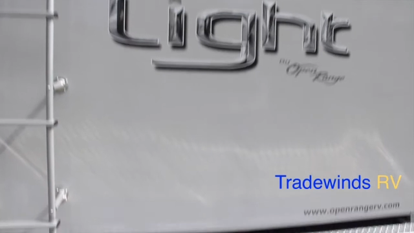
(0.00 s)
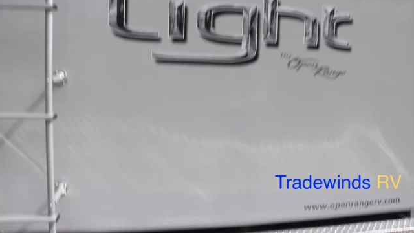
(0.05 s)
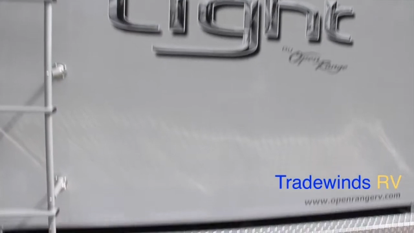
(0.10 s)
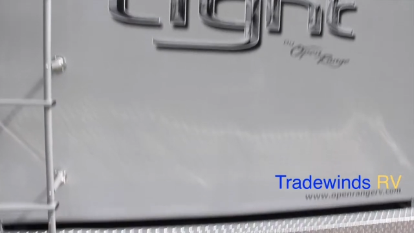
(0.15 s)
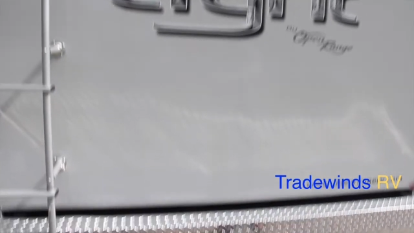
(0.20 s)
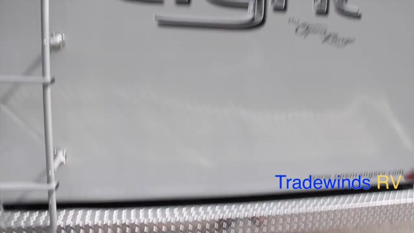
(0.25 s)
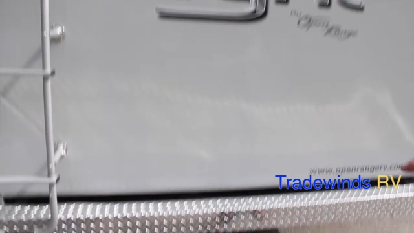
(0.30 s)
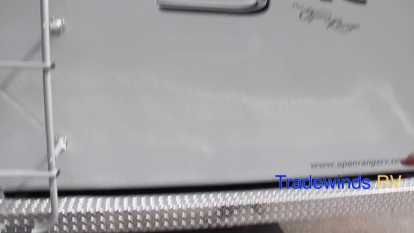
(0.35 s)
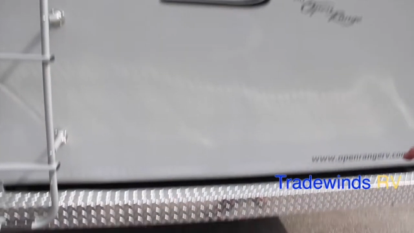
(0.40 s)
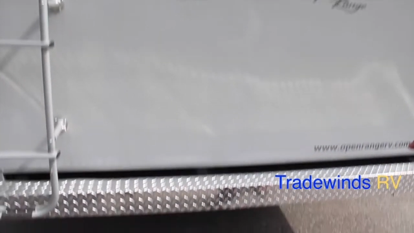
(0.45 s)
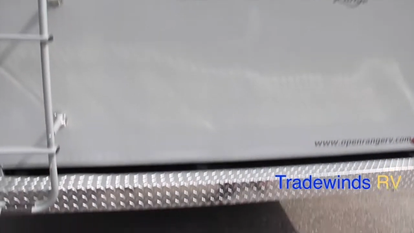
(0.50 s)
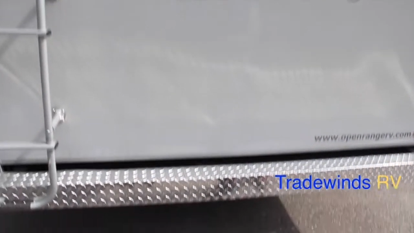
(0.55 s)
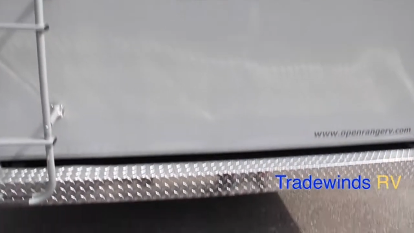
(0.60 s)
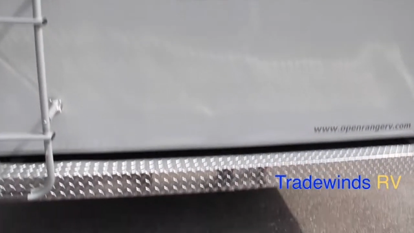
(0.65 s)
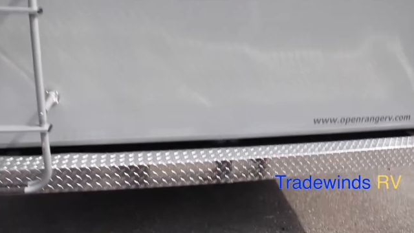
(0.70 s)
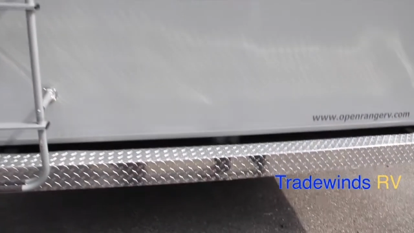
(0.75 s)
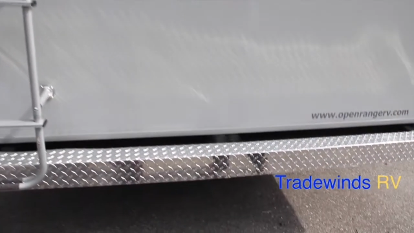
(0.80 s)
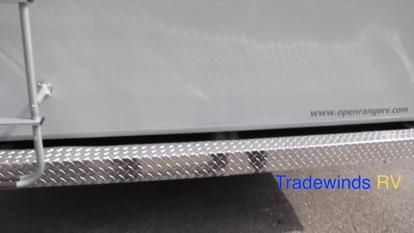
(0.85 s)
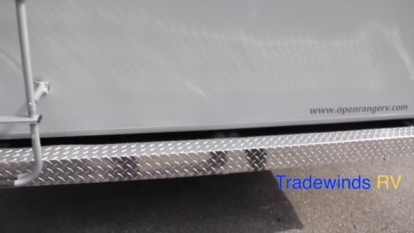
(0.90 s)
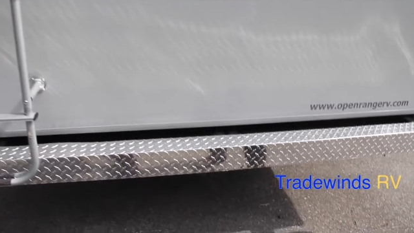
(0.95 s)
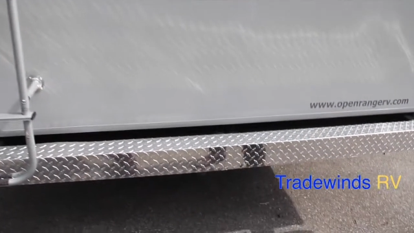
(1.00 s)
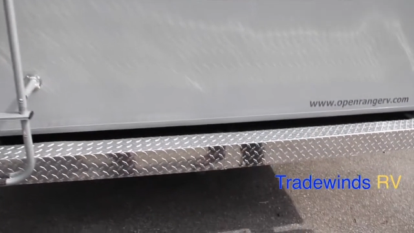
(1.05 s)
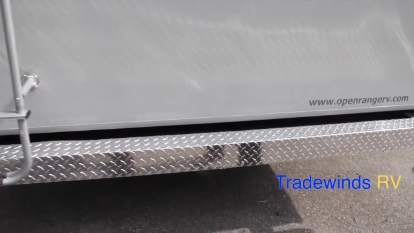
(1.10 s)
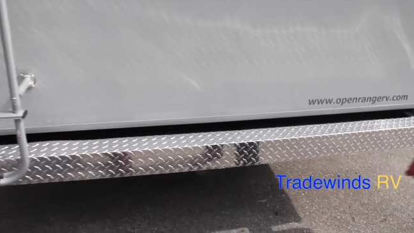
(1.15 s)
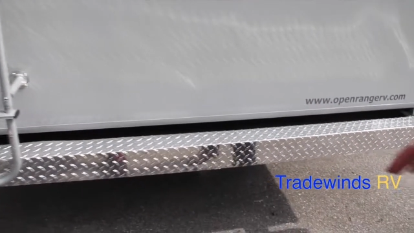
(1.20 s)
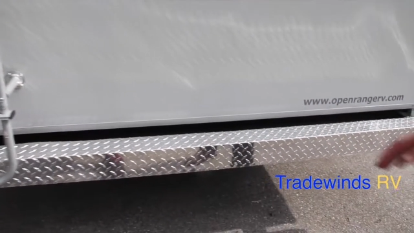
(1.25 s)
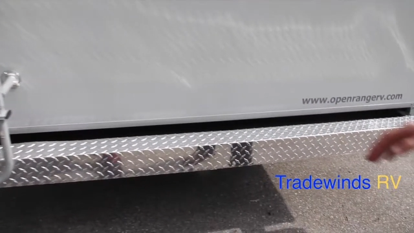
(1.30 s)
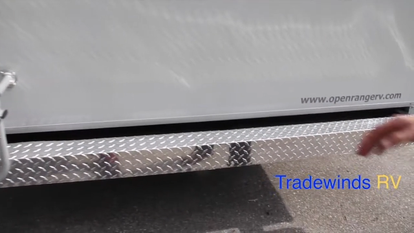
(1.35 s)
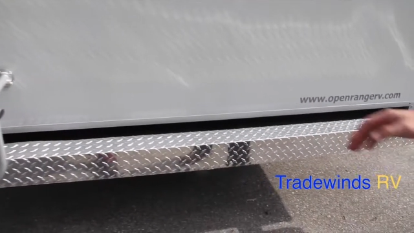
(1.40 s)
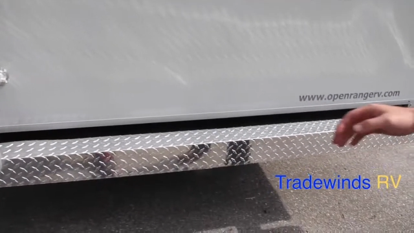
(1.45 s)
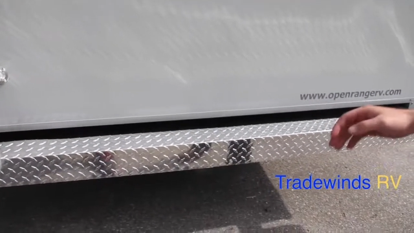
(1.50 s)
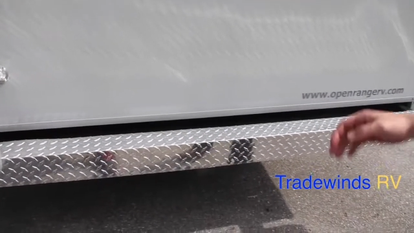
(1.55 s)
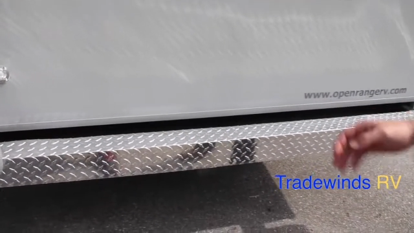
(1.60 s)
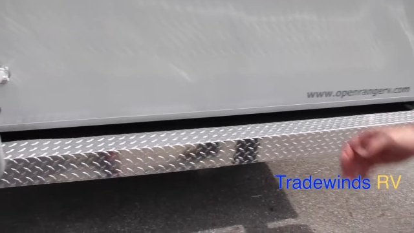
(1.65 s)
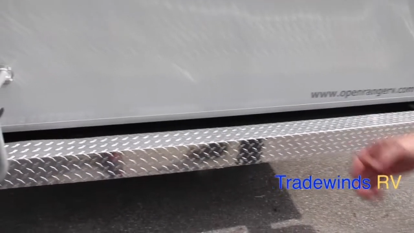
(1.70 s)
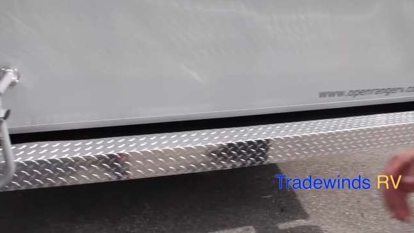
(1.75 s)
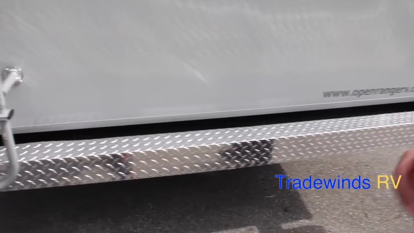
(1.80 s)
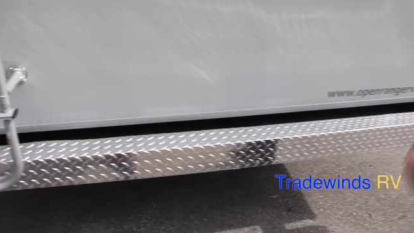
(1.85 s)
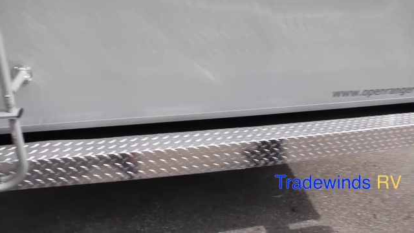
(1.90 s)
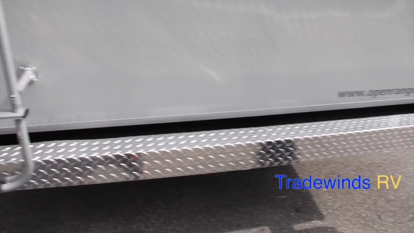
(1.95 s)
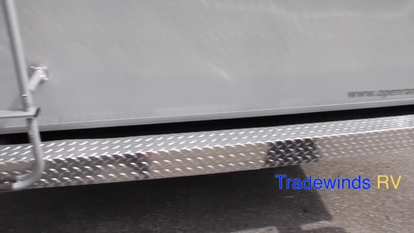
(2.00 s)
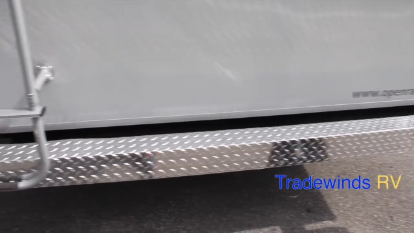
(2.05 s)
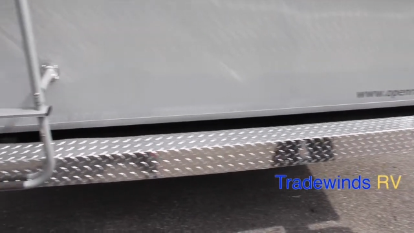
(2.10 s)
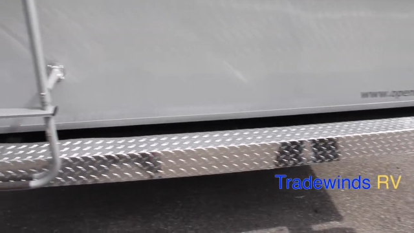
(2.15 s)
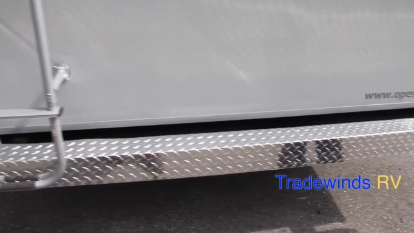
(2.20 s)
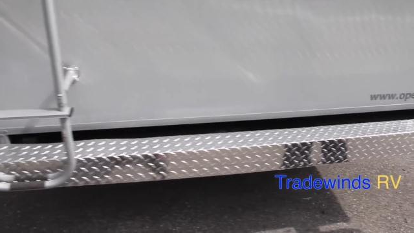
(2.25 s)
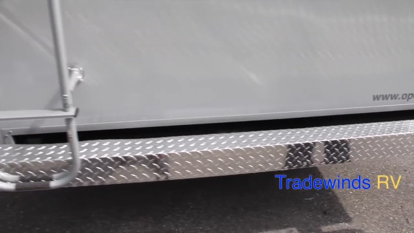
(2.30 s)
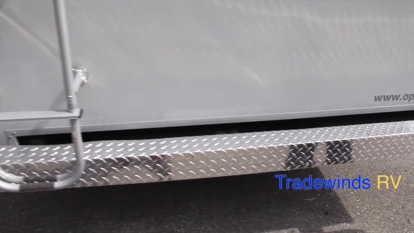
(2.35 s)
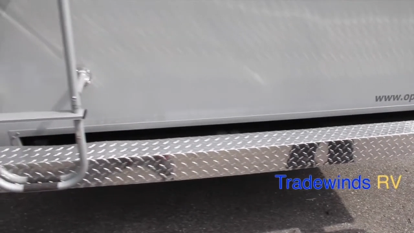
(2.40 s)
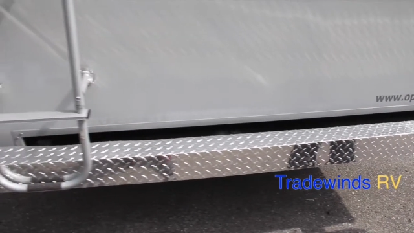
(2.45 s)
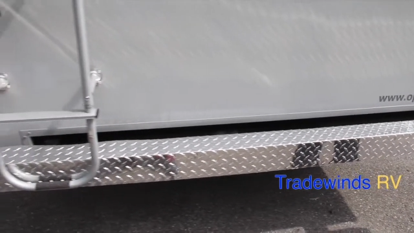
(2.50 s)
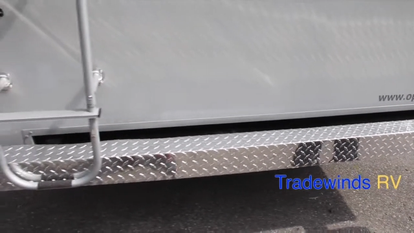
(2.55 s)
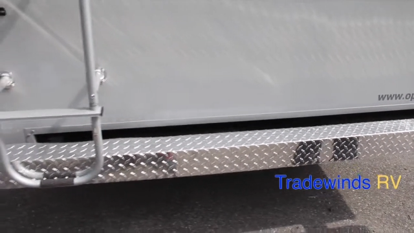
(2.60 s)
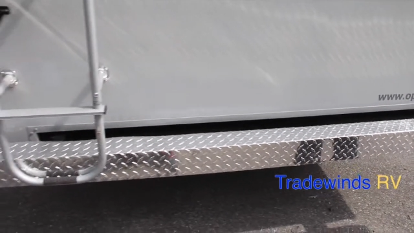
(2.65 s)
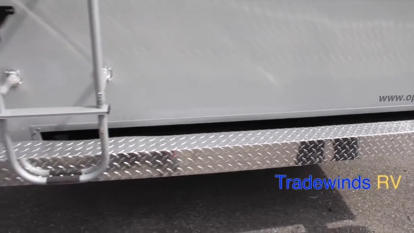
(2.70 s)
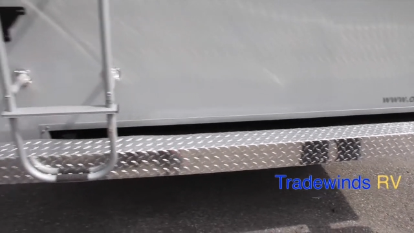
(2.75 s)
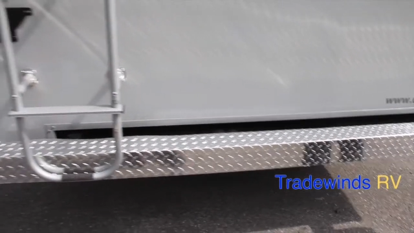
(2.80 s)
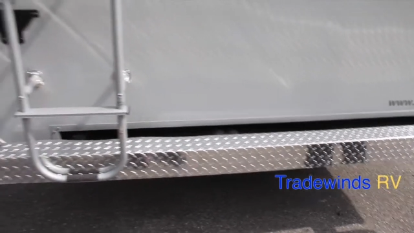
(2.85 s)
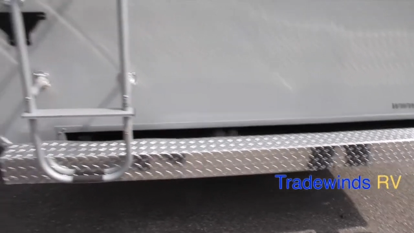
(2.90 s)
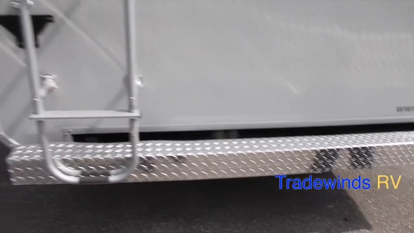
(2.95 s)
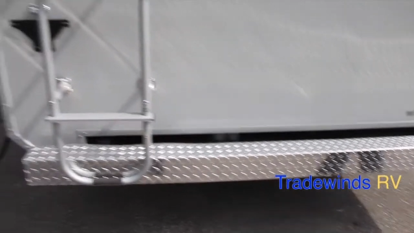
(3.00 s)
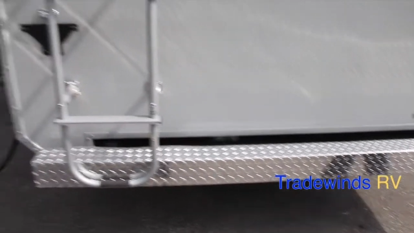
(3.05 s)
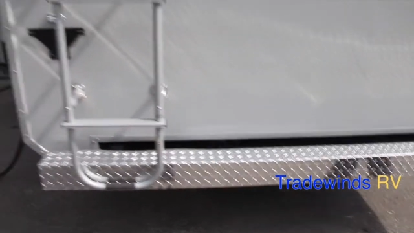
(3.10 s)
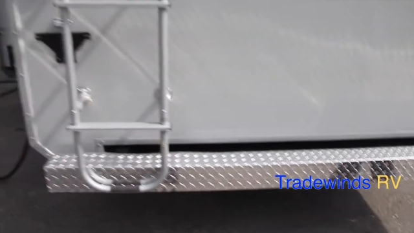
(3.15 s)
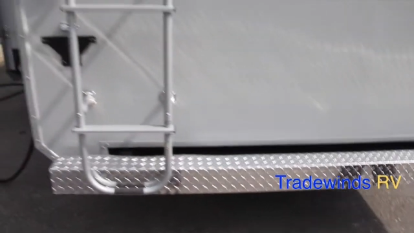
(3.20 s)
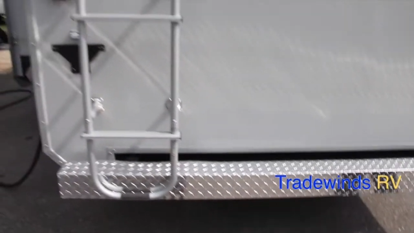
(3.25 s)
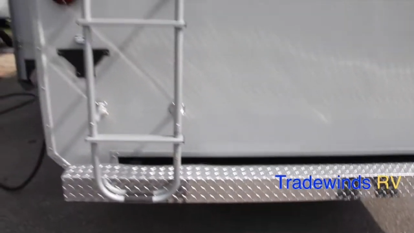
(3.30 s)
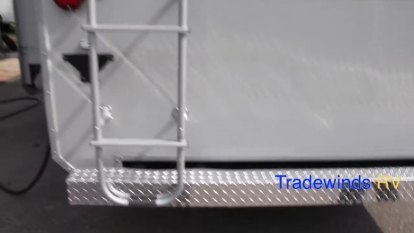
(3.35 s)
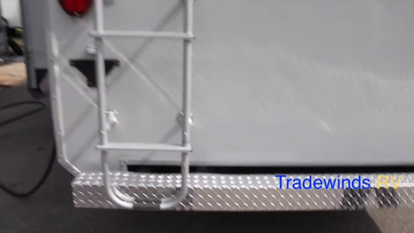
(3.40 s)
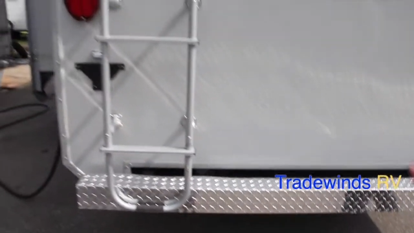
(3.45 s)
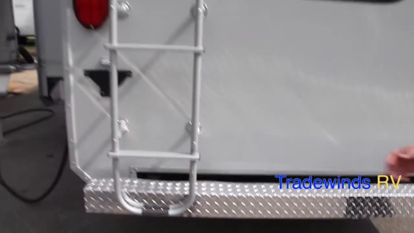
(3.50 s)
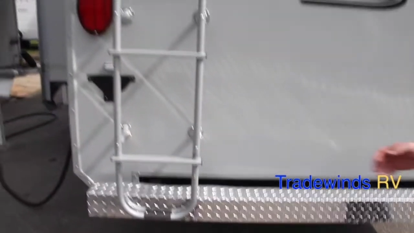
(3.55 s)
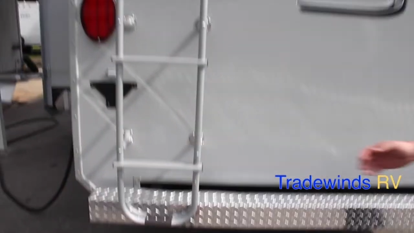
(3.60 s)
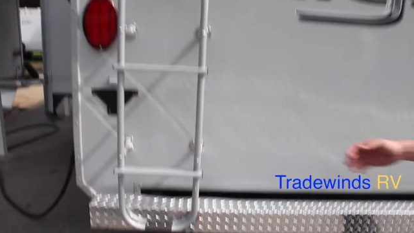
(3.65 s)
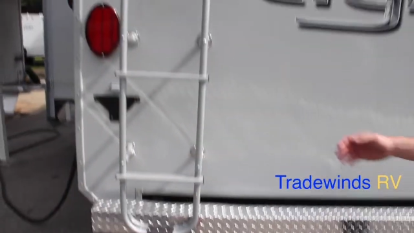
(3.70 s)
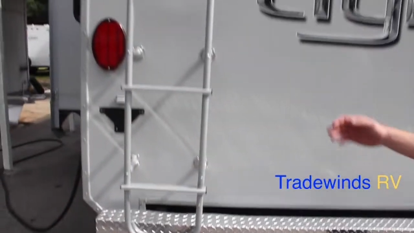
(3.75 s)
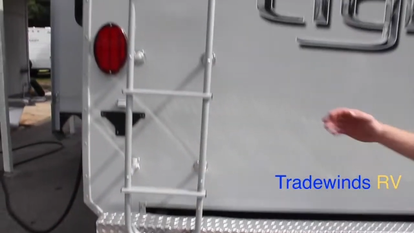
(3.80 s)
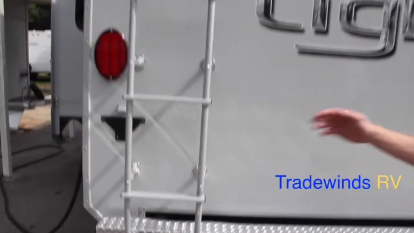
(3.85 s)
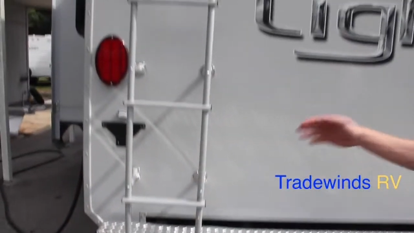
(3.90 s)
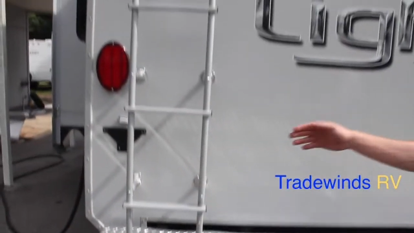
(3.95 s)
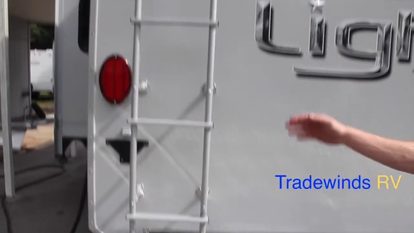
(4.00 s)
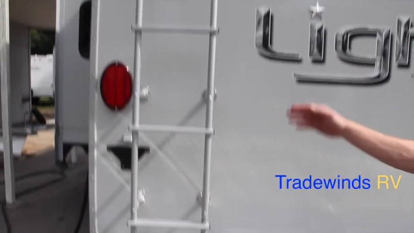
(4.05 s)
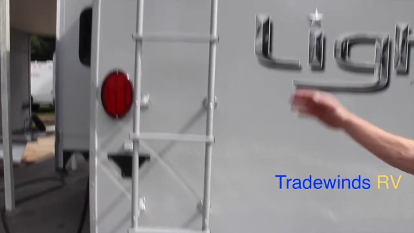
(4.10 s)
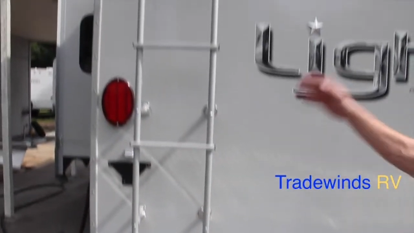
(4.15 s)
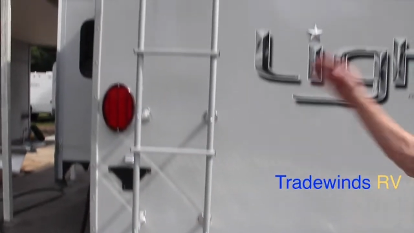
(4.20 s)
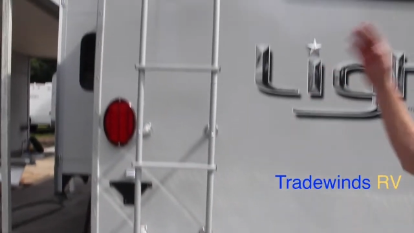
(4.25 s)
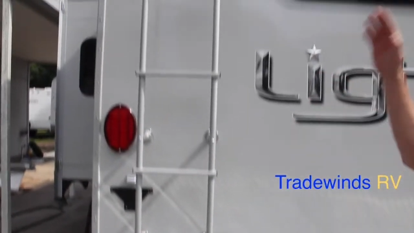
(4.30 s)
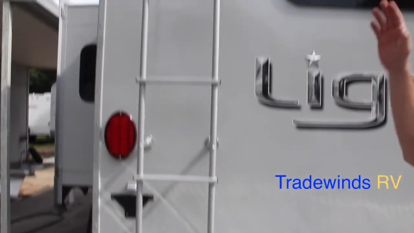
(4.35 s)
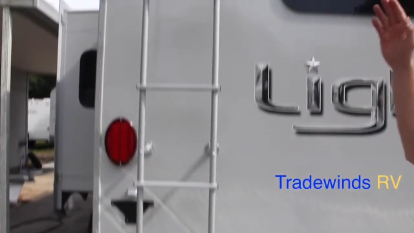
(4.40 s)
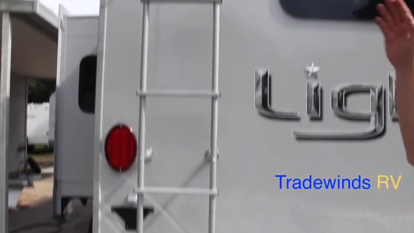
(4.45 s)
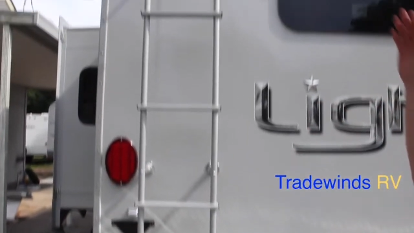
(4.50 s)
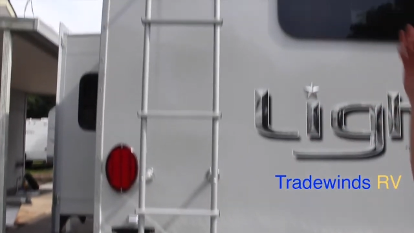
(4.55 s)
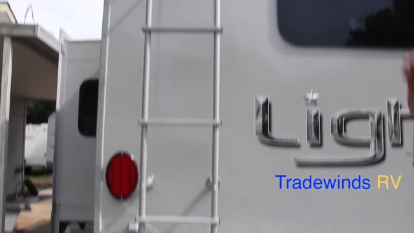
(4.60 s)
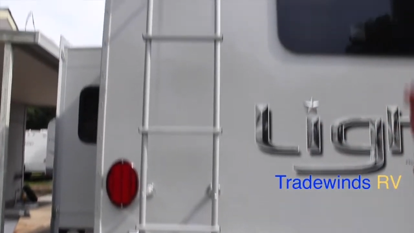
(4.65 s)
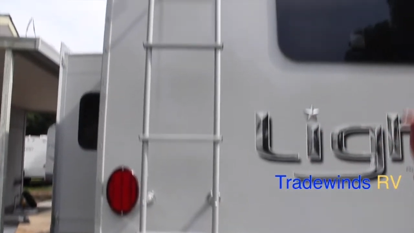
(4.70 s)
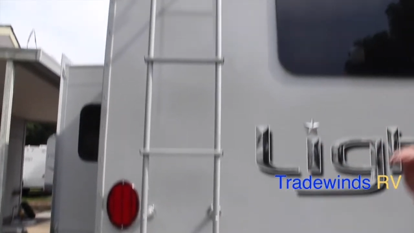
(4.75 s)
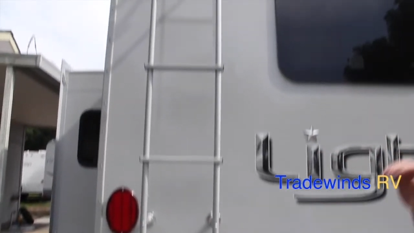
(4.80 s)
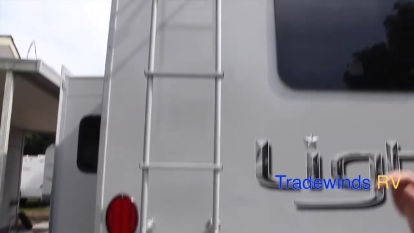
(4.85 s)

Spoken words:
(no speaker visible)